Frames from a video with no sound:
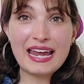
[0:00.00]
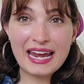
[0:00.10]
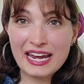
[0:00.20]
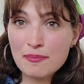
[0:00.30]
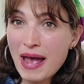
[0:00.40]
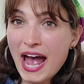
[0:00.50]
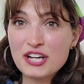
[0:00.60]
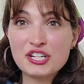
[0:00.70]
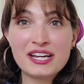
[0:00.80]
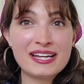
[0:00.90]
Ann
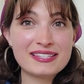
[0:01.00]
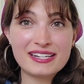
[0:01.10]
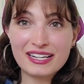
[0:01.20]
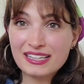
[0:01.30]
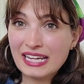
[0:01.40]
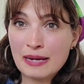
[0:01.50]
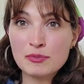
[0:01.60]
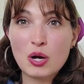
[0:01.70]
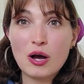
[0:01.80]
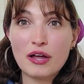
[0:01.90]
Patchett is an
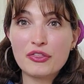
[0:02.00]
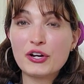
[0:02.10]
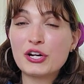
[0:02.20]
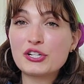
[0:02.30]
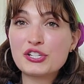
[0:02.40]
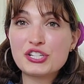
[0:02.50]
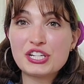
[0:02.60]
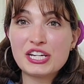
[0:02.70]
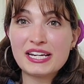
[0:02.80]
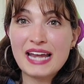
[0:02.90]
acclaimed author.
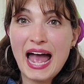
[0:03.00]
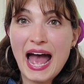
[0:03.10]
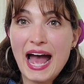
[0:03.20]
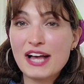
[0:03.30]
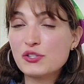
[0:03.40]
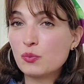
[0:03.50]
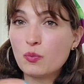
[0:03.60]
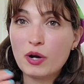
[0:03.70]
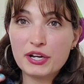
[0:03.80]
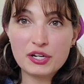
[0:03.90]
She has
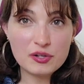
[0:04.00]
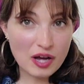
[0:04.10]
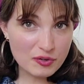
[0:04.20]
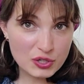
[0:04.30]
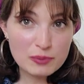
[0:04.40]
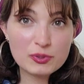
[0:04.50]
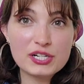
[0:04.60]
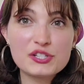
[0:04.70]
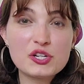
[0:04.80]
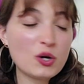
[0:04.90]
won
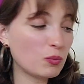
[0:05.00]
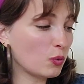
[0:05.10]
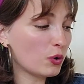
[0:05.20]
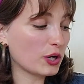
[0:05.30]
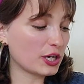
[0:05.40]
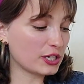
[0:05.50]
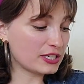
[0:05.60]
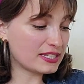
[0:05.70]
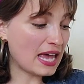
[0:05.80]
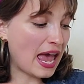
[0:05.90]
numerous
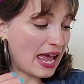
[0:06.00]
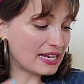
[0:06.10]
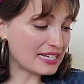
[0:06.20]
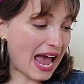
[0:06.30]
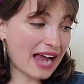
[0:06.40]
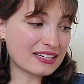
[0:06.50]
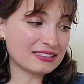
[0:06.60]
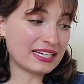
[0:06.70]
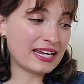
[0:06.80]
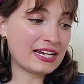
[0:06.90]
awards and
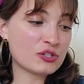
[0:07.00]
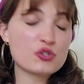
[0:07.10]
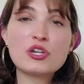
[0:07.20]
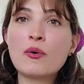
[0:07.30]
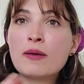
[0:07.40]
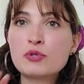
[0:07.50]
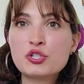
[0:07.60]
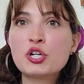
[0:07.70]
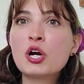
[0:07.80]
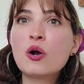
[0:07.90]
accolades, so I'm
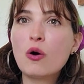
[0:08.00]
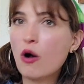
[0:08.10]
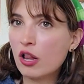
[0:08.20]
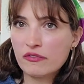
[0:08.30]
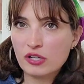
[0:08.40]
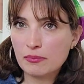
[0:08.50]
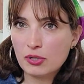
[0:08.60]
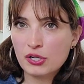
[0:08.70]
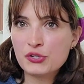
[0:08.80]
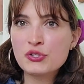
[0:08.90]
sure all of her
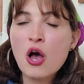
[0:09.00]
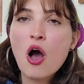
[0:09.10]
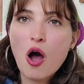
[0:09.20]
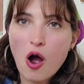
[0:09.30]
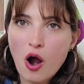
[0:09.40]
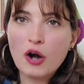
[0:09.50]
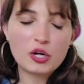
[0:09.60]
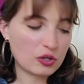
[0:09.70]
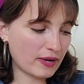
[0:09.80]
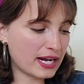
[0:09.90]
books
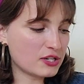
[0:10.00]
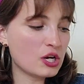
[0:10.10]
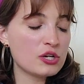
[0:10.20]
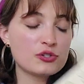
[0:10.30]
are great.